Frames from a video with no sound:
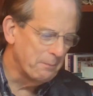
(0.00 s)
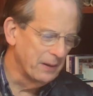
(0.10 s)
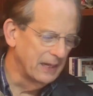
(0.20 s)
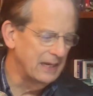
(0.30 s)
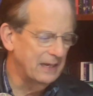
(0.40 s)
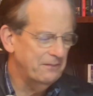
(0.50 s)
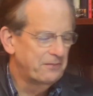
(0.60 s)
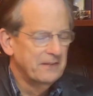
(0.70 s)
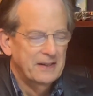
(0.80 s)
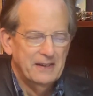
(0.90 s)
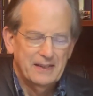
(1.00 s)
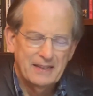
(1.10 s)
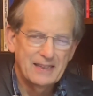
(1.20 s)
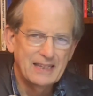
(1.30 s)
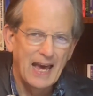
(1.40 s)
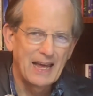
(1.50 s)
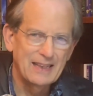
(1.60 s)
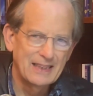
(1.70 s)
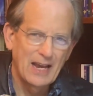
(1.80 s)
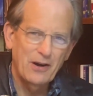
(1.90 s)
believe
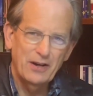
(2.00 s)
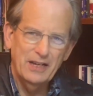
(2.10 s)
that there